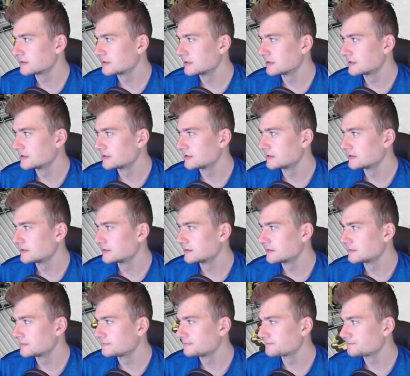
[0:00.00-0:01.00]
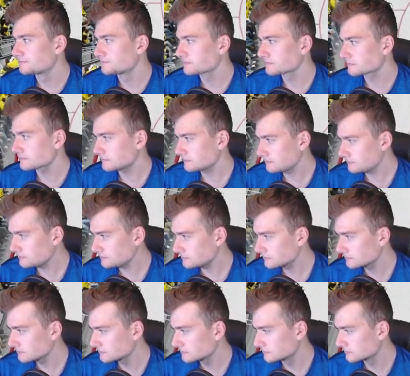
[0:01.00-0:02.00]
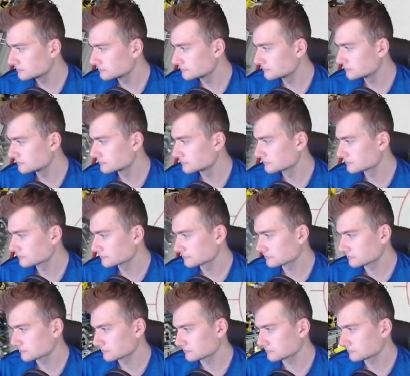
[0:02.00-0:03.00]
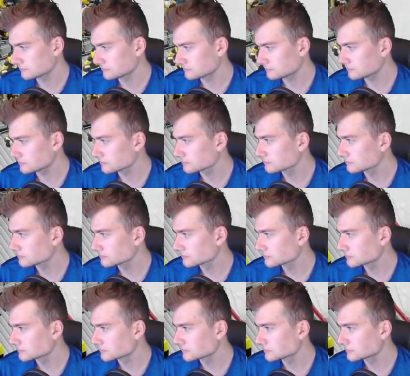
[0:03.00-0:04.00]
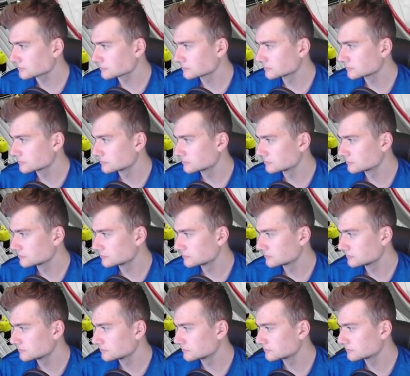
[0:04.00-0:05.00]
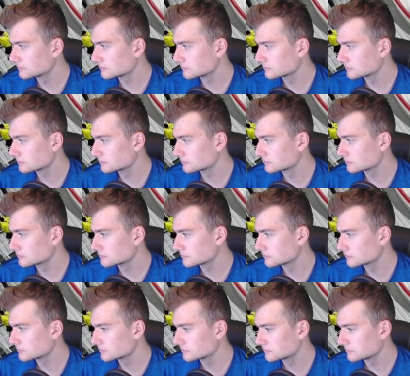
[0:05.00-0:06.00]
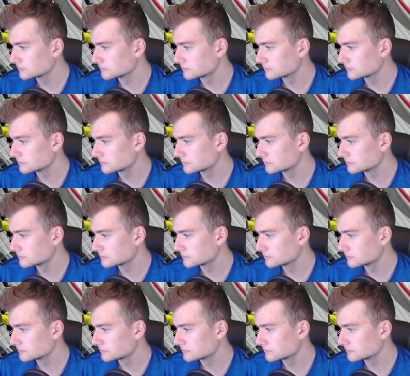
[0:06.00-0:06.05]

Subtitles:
[no speech]